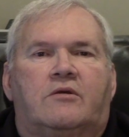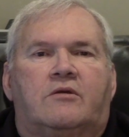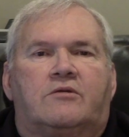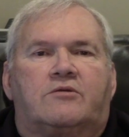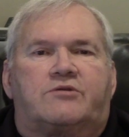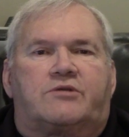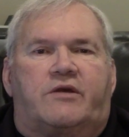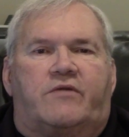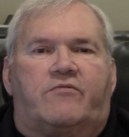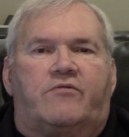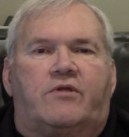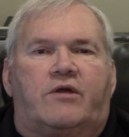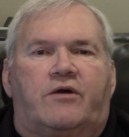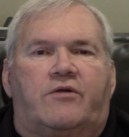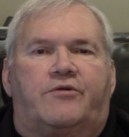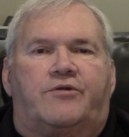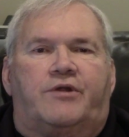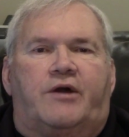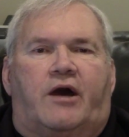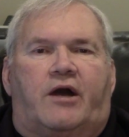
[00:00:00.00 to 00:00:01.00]
Several
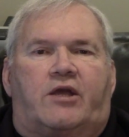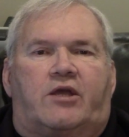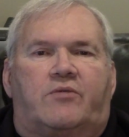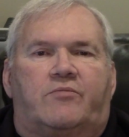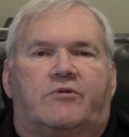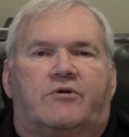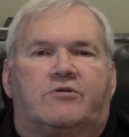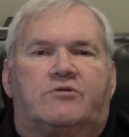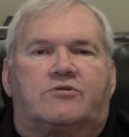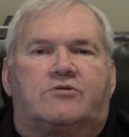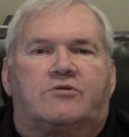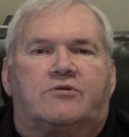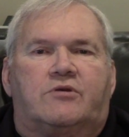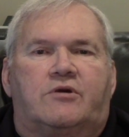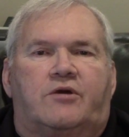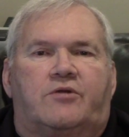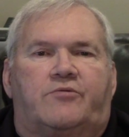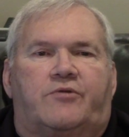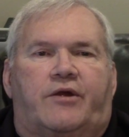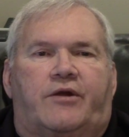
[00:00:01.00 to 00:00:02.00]
other documents
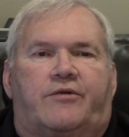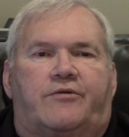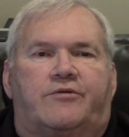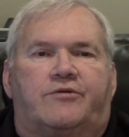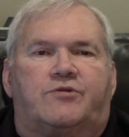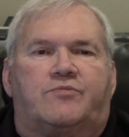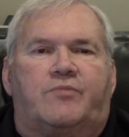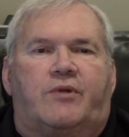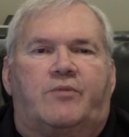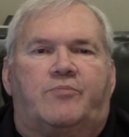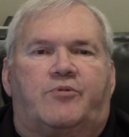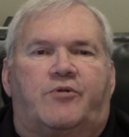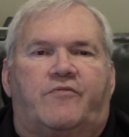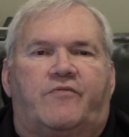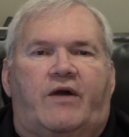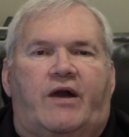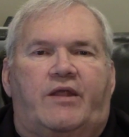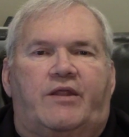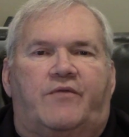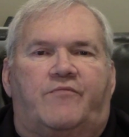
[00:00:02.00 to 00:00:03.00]
and records may
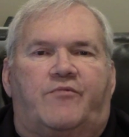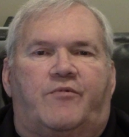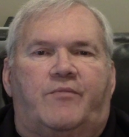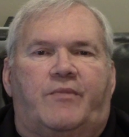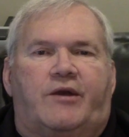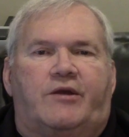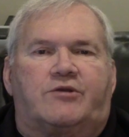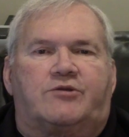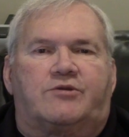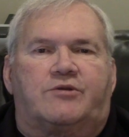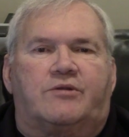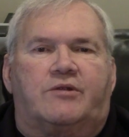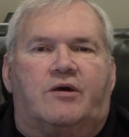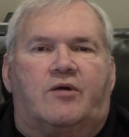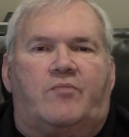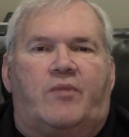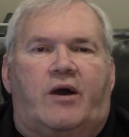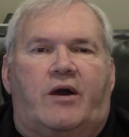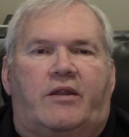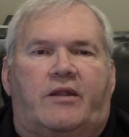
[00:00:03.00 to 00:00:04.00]
provide information
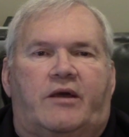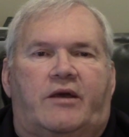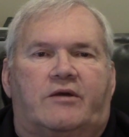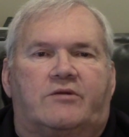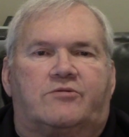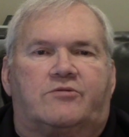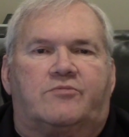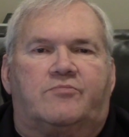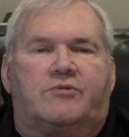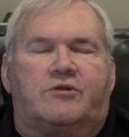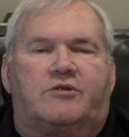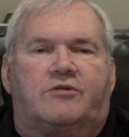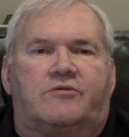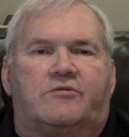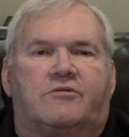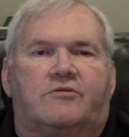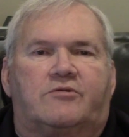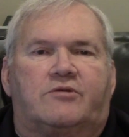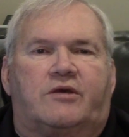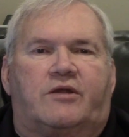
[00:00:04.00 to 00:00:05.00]
about hazardous
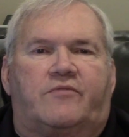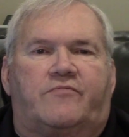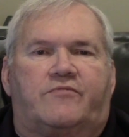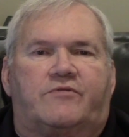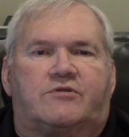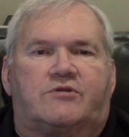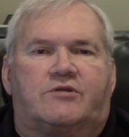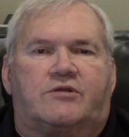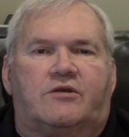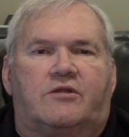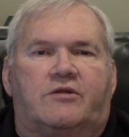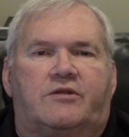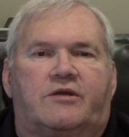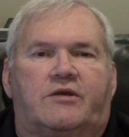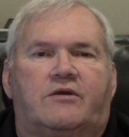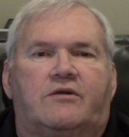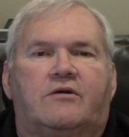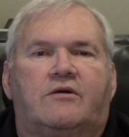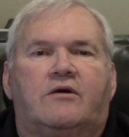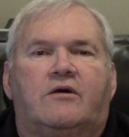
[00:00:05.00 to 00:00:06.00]
materials at a
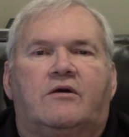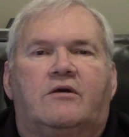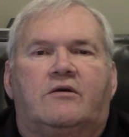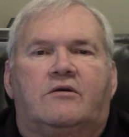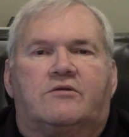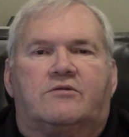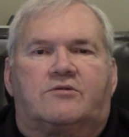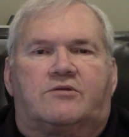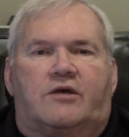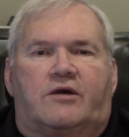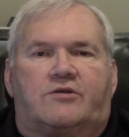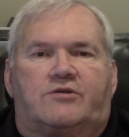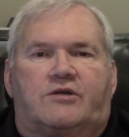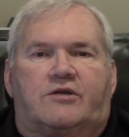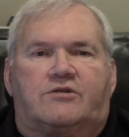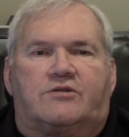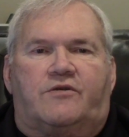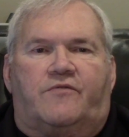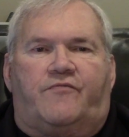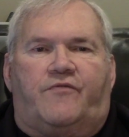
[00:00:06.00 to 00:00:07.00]
facility, such
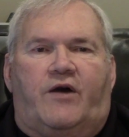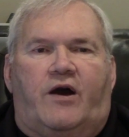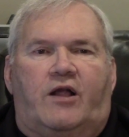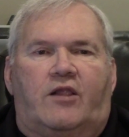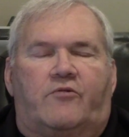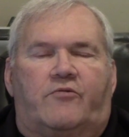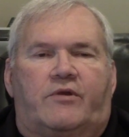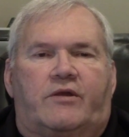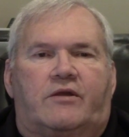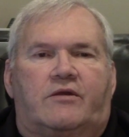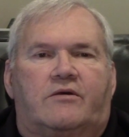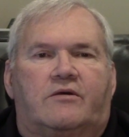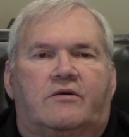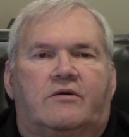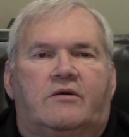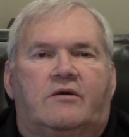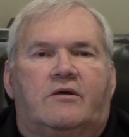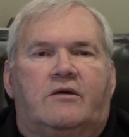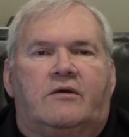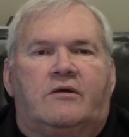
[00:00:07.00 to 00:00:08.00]
as the following:
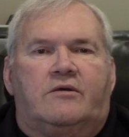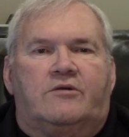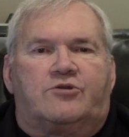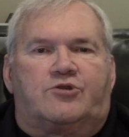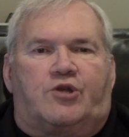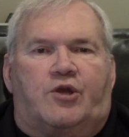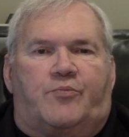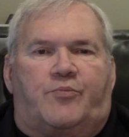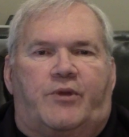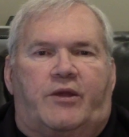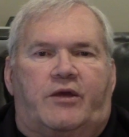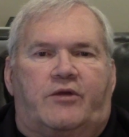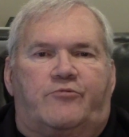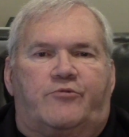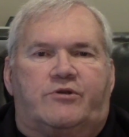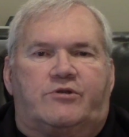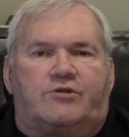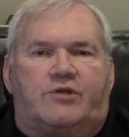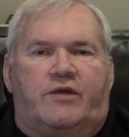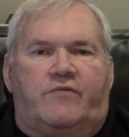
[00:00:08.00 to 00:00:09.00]
shipping and
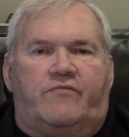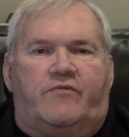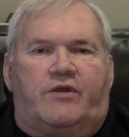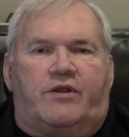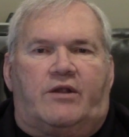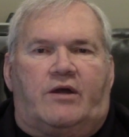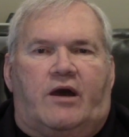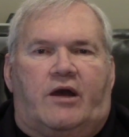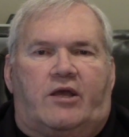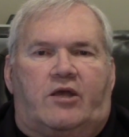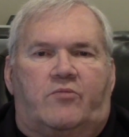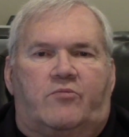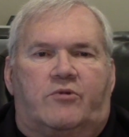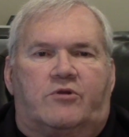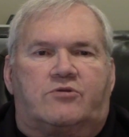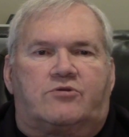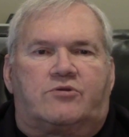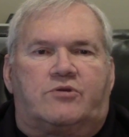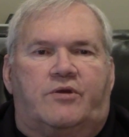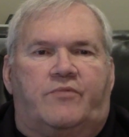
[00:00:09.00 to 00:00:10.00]
receiving
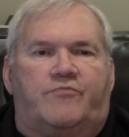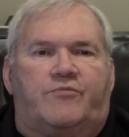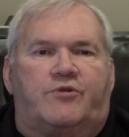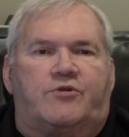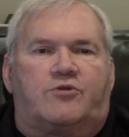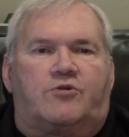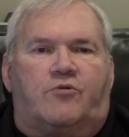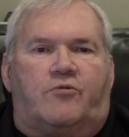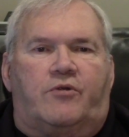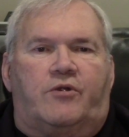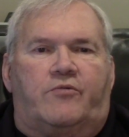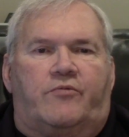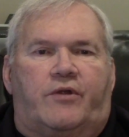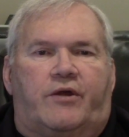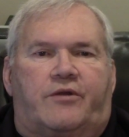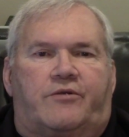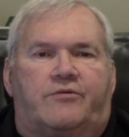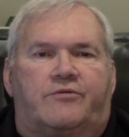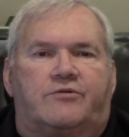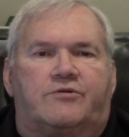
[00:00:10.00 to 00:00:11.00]
documents, inventory
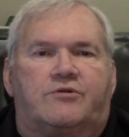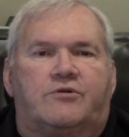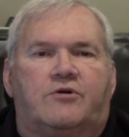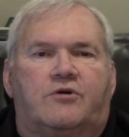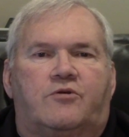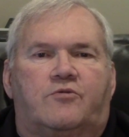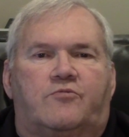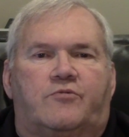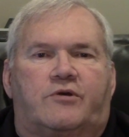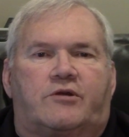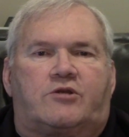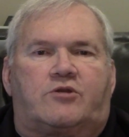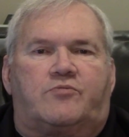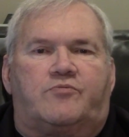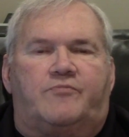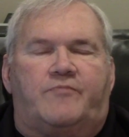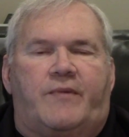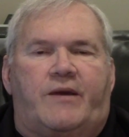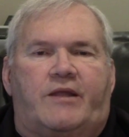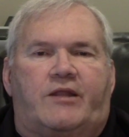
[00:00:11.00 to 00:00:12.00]
records, risk
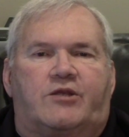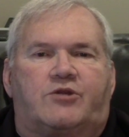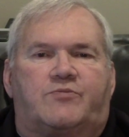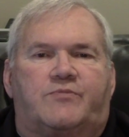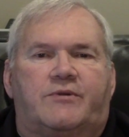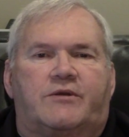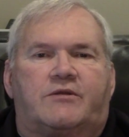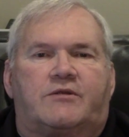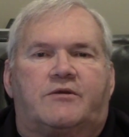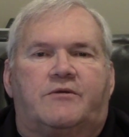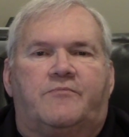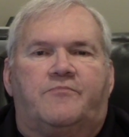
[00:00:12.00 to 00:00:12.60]
management